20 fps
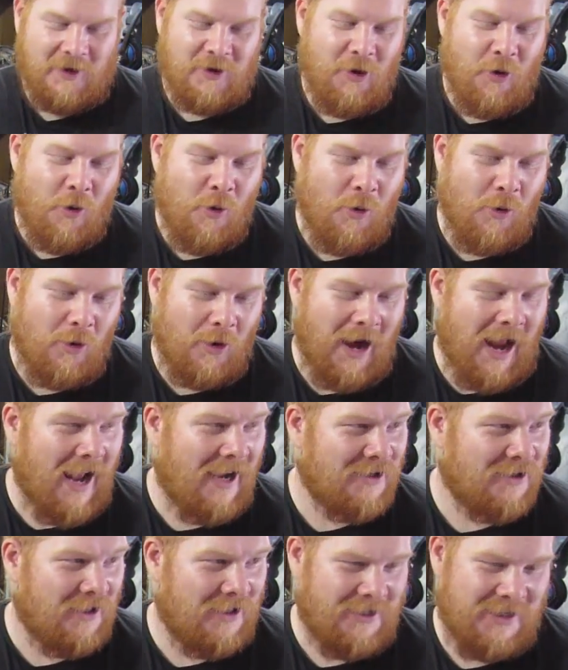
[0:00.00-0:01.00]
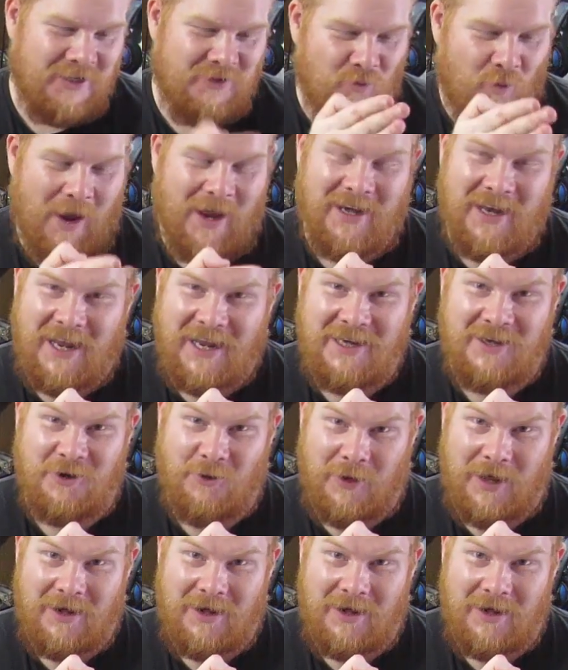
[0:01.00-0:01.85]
core actually just went into